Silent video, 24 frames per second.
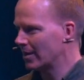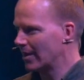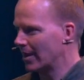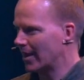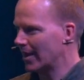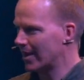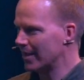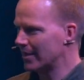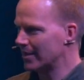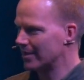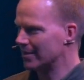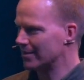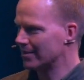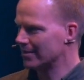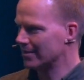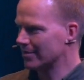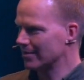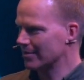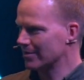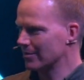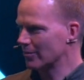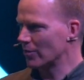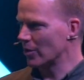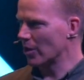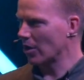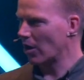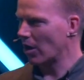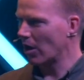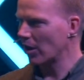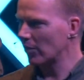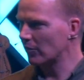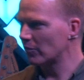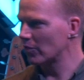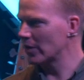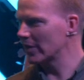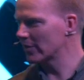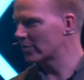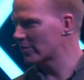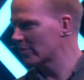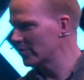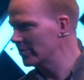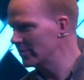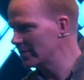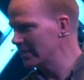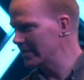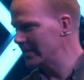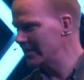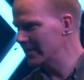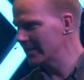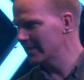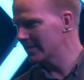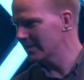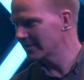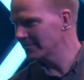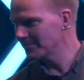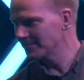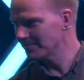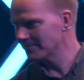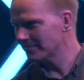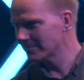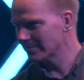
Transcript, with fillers: hey, we're halfway through the year.